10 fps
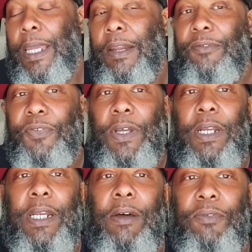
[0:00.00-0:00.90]
and the
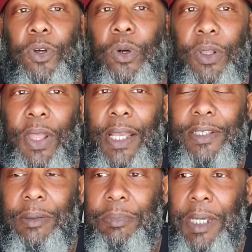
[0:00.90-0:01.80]
feeling of doing that
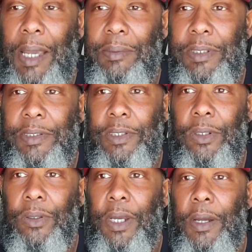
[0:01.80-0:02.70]
sometimes is
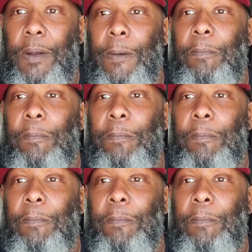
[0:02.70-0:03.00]
still there.